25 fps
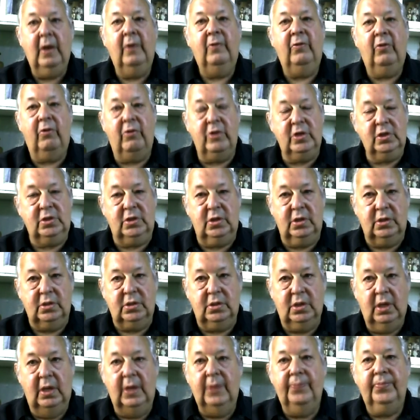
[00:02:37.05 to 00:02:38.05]
For
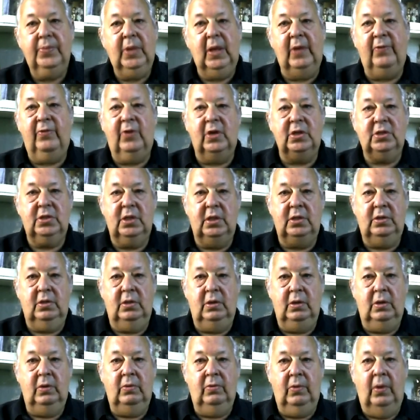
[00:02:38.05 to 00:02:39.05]
instance, if I said
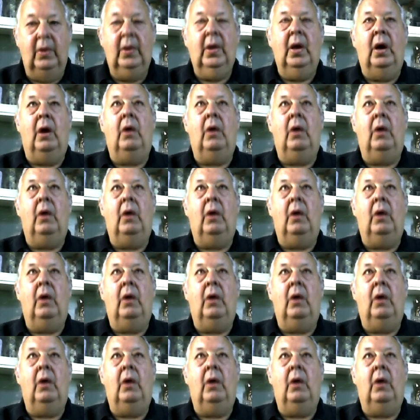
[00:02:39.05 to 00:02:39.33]
to you,